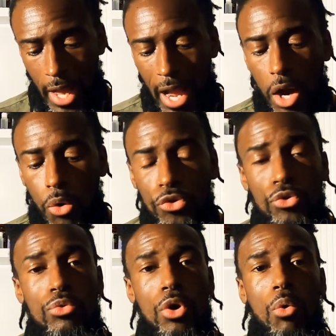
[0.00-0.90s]
How
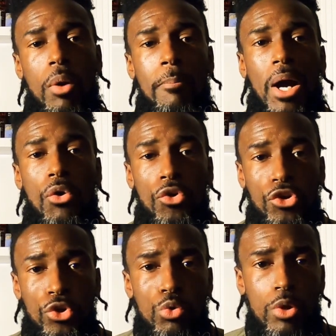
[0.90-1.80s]
you go about
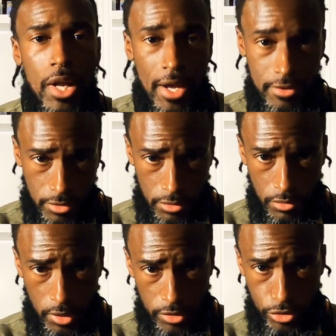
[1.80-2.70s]
utilizing
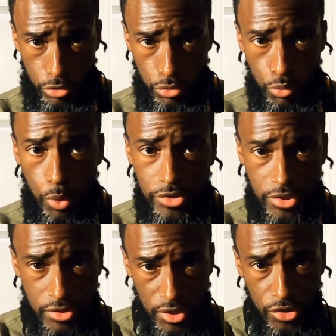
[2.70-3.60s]
that tool
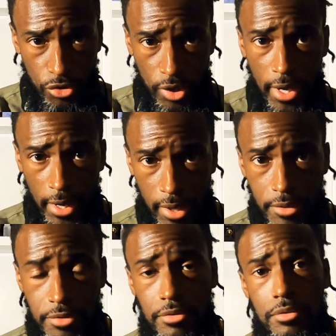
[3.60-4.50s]
once it's in your
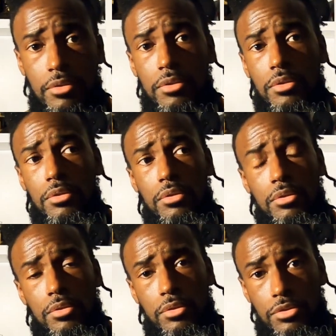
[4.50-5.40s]
hands,
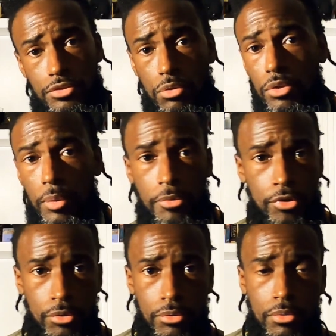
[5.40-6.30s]
solely up to
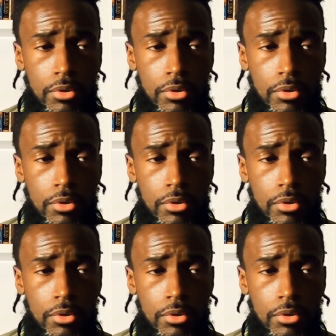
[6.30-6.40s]
you.